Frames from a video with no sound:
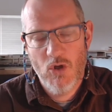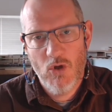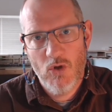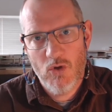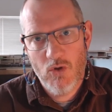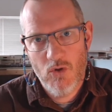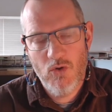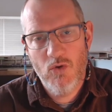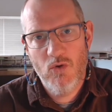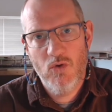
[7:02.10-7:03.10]

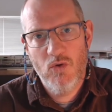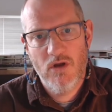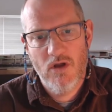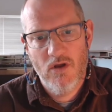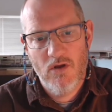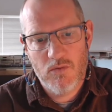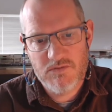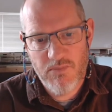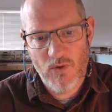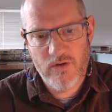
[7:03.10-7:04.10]
who was
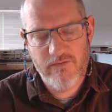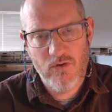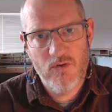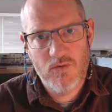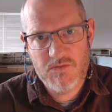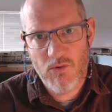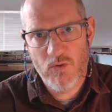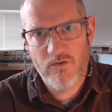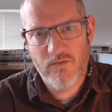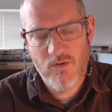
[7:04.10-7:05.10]
born of who was
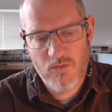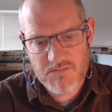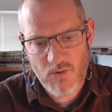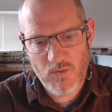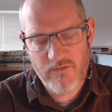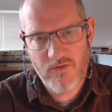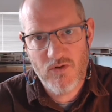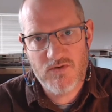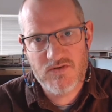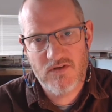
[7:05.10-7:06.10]
born of who was born of
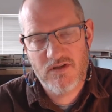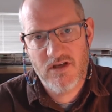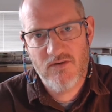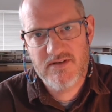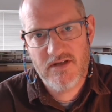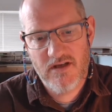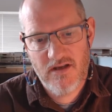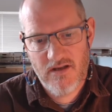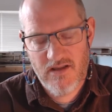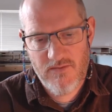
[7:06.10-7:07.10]
who, so that there is a
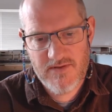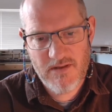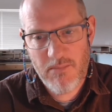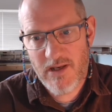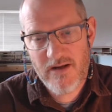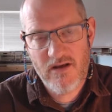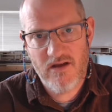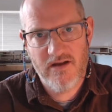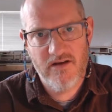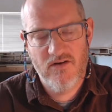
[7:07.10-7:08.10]

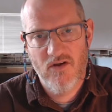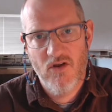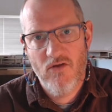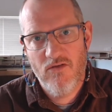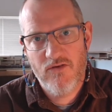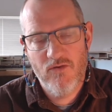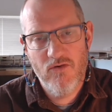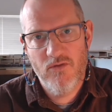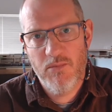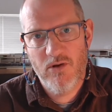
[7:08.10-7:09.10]
bloodline through
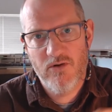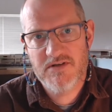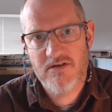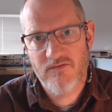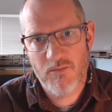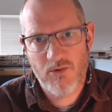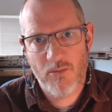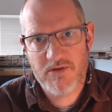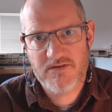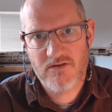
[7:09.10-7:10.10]
the purity of the
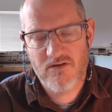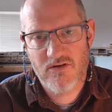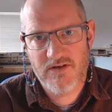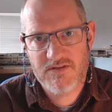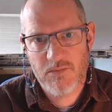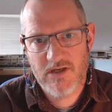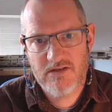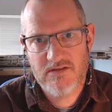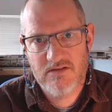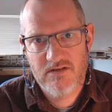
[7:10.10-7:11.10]
promise that God has
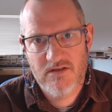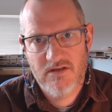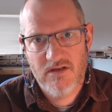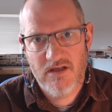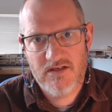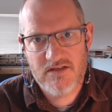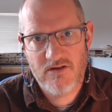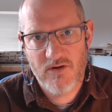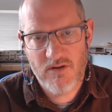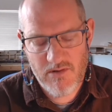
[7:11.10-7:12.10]
made. And it's
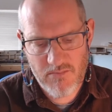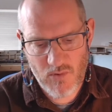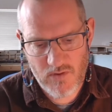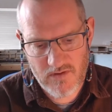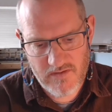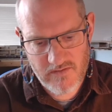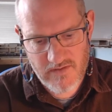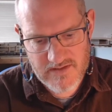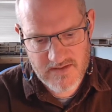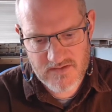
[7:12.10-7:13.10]
incredibly important,
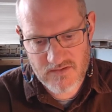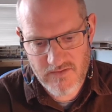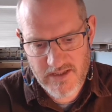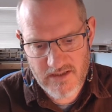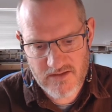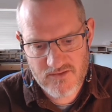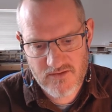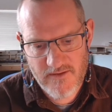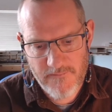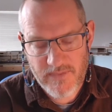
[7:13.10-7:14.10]
that sense of lineage,
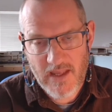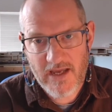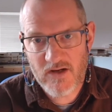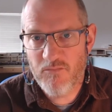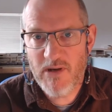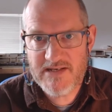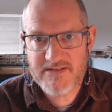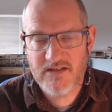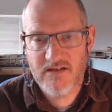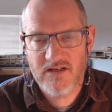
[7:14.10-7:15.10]
and of
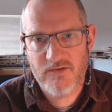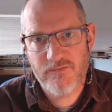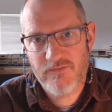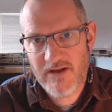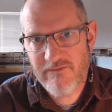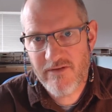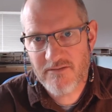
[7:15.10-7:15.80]
blessing and of favor,